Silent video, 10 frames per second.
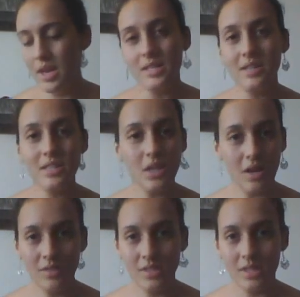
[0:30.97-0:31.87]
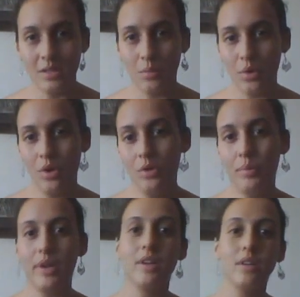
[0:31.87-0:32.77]
it's not the softest thing in the world,
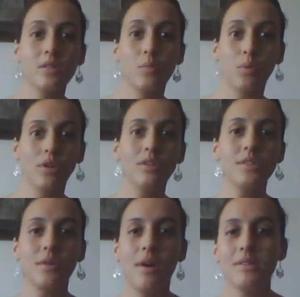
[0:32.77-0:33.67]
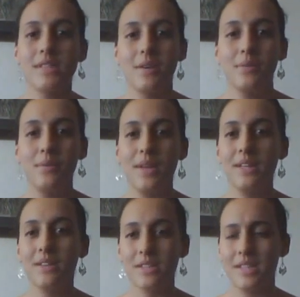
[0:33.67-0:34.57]
but it is wool, so I was like, ooh,
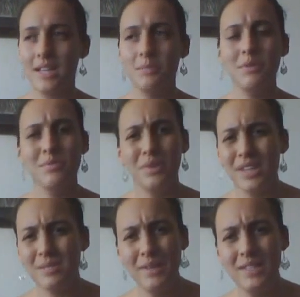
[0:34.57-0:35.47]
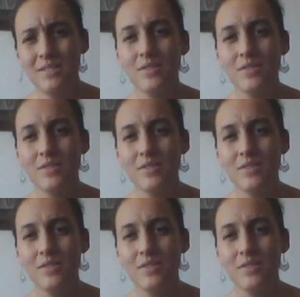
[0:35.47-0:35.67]
that looks nice, but it was really expensive.